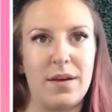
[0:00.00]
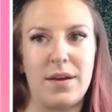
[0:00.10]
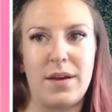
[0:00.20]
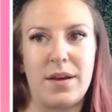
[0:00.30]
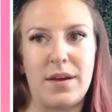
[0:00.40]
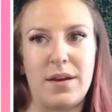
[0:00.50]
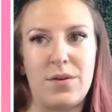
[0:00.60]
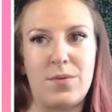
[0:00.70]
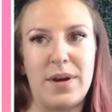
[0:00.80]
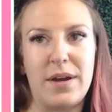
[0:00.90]
And
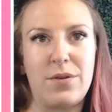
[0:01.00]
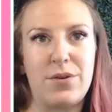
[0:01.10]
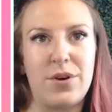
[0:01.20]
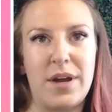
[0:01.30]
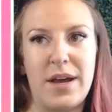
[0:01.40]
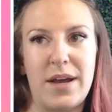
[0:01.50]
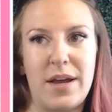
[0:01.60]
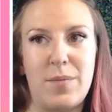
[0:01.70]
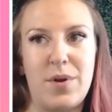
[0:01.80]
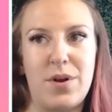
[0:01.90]
around her
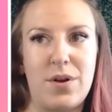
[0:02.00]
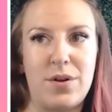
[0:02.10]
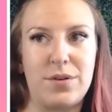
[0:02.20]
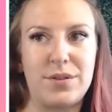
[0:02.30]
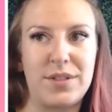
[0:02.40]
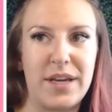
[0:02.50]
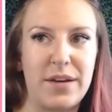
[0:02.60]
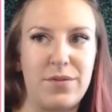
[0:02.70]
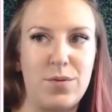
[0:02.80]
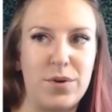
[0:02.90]
eyeballs. Again,
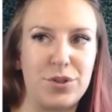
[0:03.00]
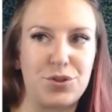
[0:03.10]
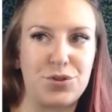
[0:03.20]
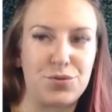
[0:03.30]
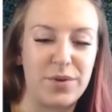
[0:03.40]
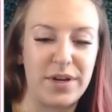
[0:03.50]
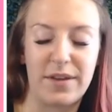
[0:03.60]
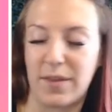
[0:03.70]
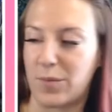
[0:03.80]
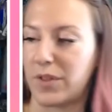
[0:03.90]
if you want to shrink
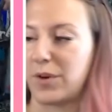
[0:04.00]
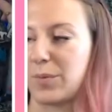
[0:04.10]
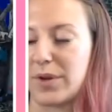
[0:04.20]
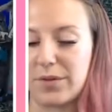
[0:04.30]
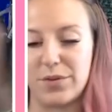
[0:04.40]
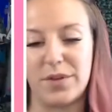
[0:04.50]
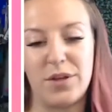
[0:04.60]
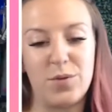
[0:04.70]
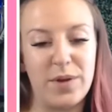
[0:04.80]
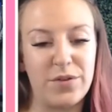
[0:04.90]
them a little bit, if you
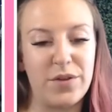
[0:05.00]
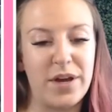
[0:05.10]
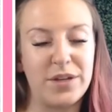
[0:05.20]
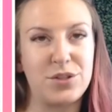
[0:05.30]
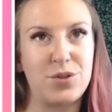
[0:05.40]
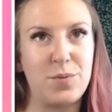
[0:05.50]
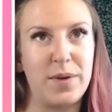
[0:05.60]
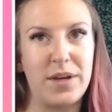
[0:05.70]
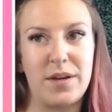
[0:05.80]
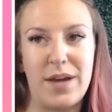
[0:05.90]
think you made the eyes too
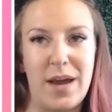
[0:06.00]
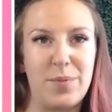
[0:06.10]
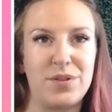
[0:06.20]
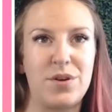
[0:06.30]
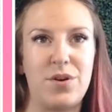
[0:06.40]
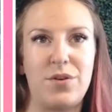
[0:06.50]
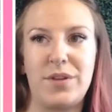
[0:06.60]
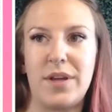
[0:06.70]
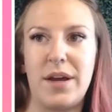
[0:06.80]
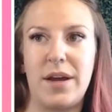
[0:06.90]
big, happens all
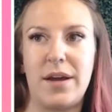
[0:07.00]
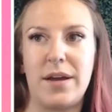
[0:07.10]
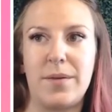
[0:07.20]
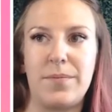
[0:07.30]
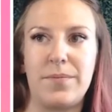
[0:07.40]
the time.